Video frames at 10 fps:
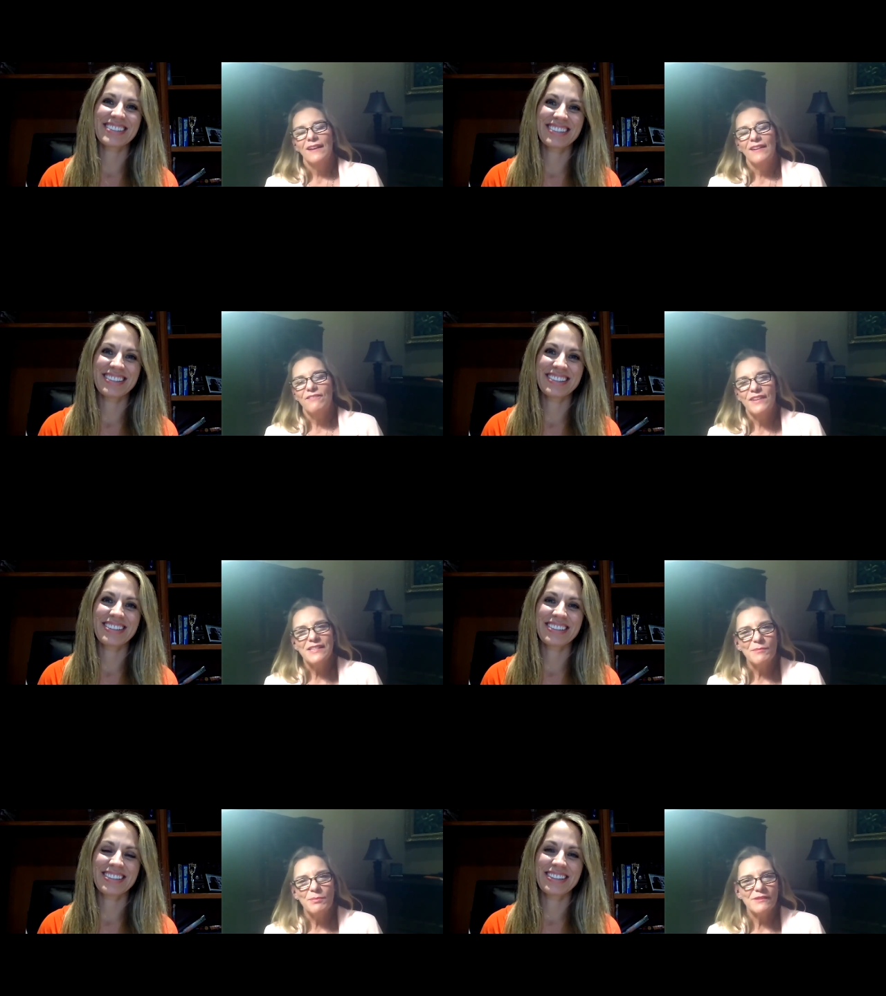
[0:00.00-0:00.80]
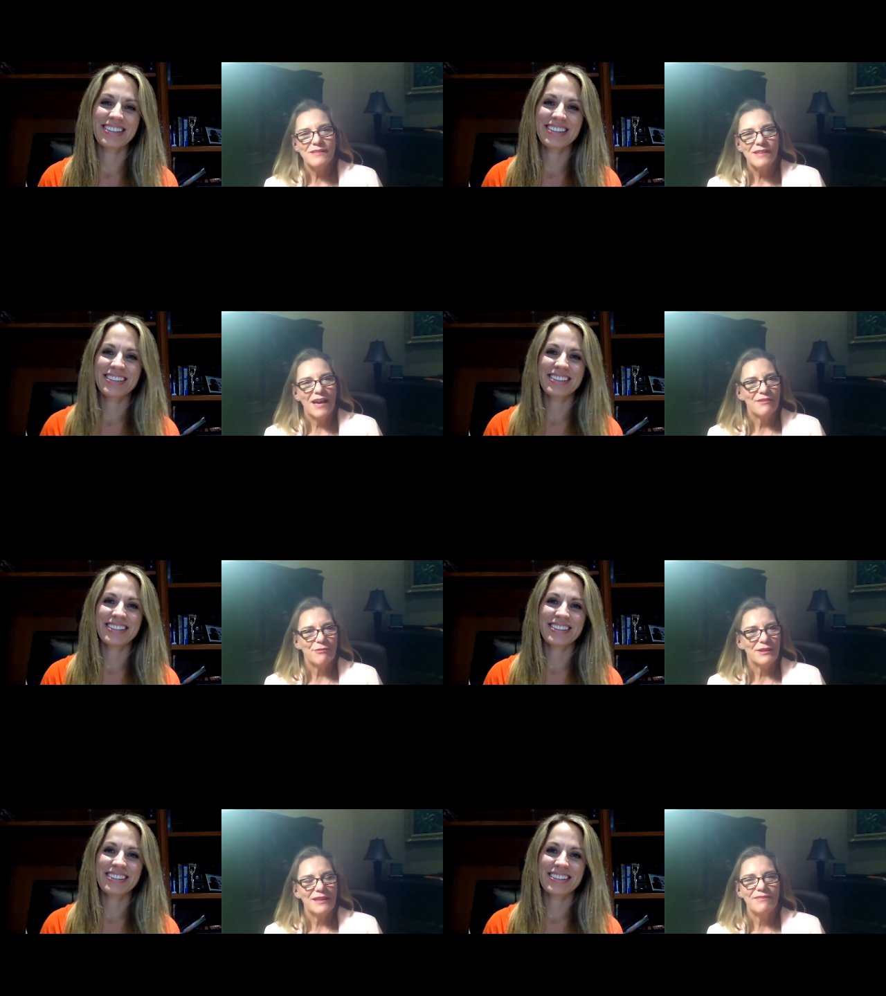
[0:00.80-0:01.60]
Speaker 1: visible sigh of
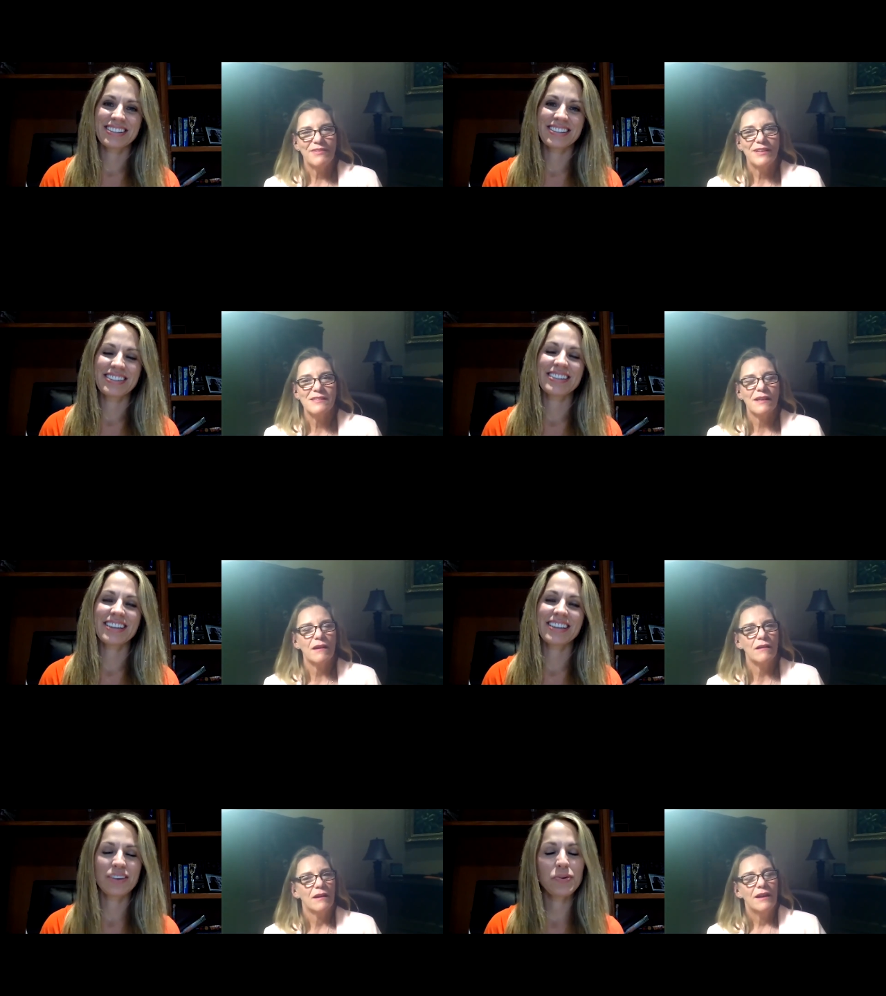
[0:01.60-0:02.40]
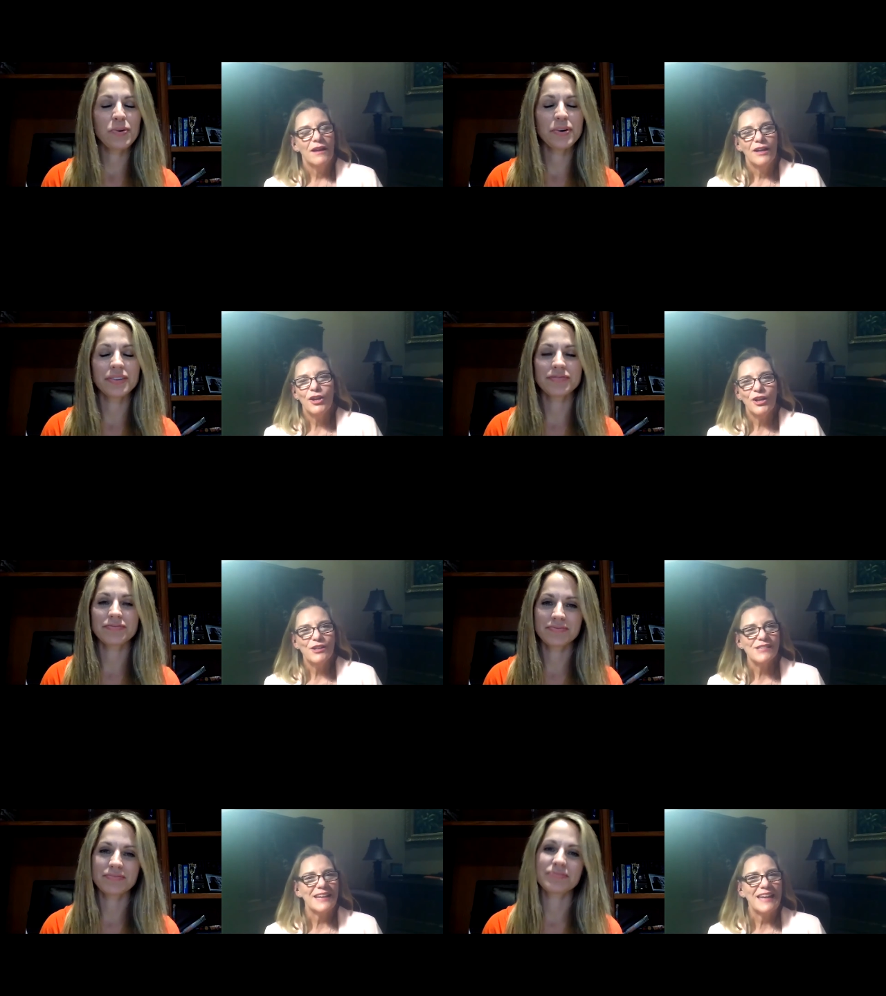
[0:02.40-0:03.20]
relief and he said oh good
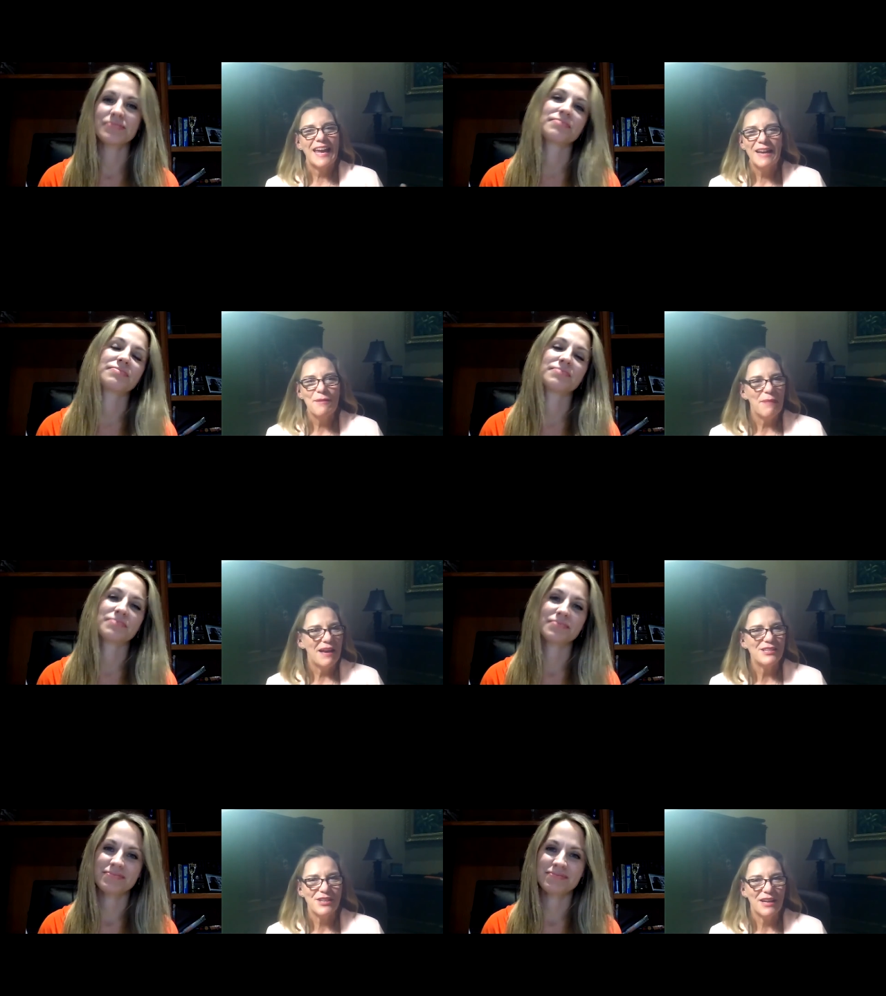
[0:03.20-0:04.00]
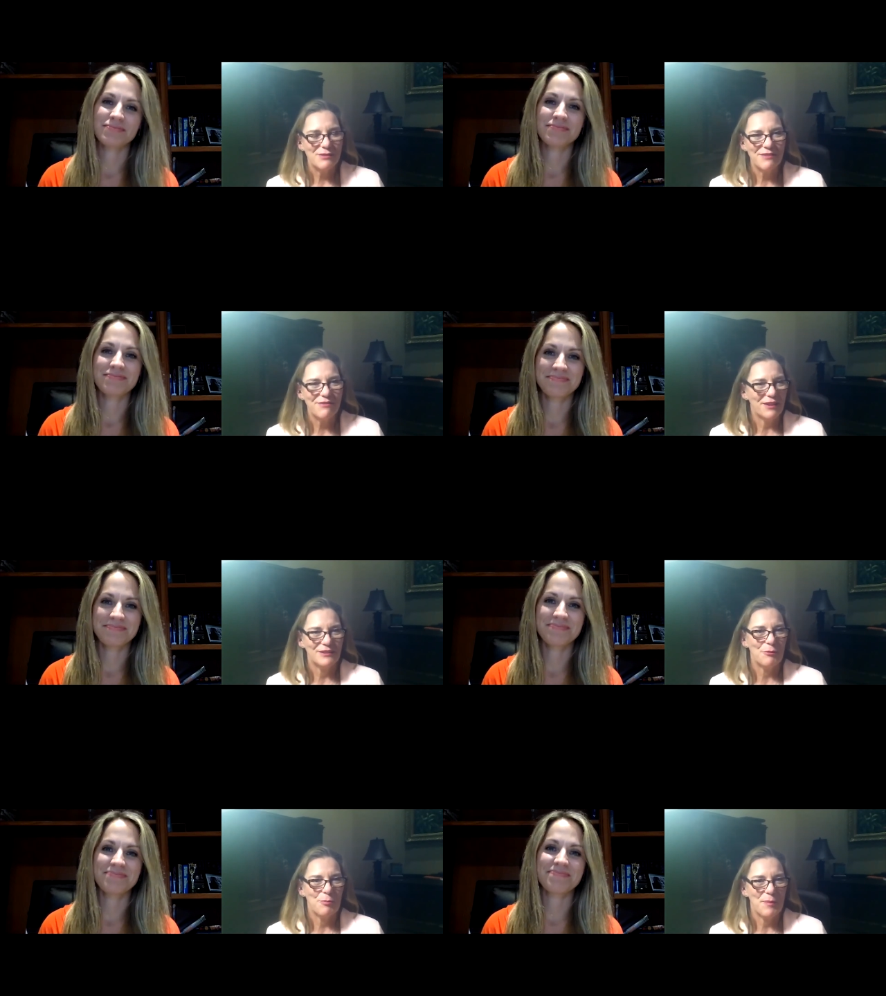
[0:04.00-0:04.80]
because i can't imagine how difficult
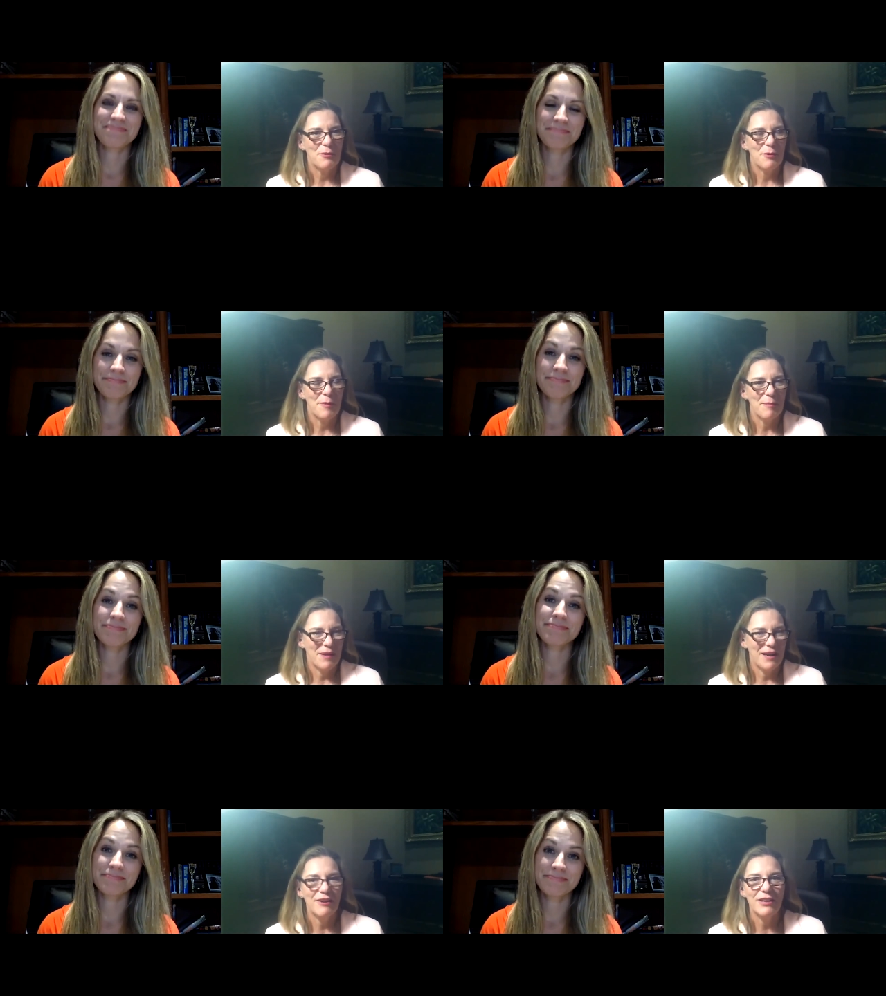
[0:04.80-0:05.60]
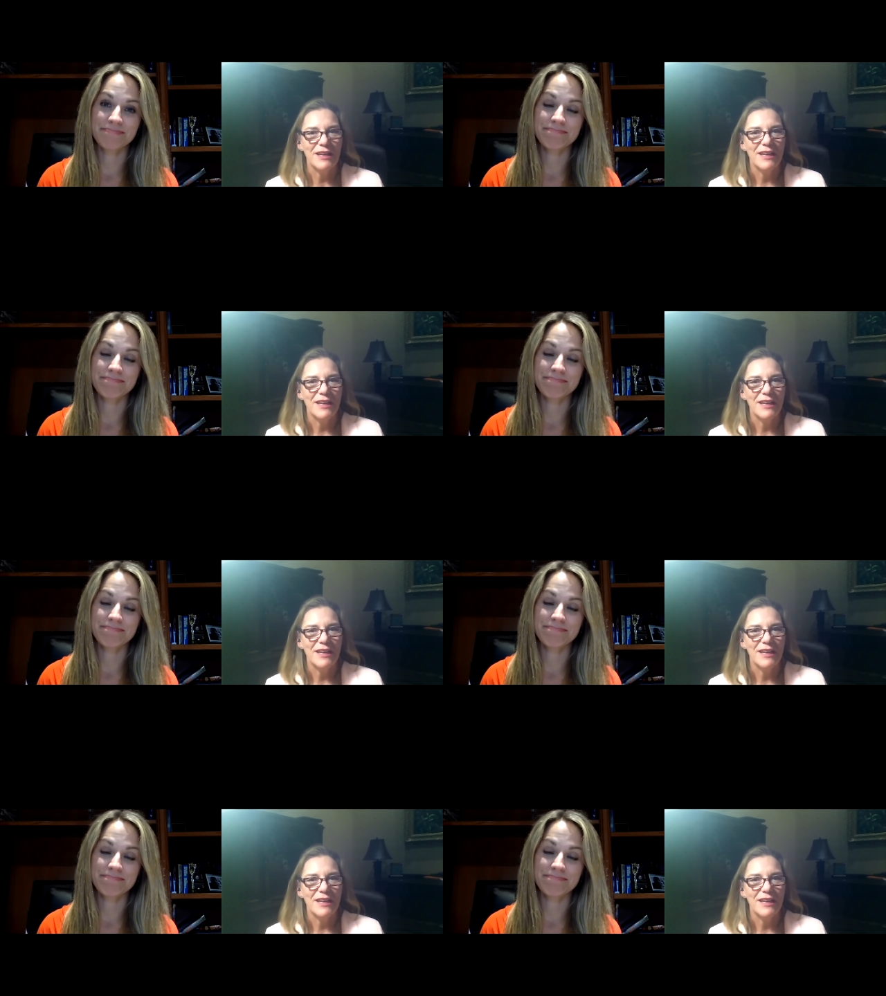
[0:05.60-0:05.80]
it would be to be a parent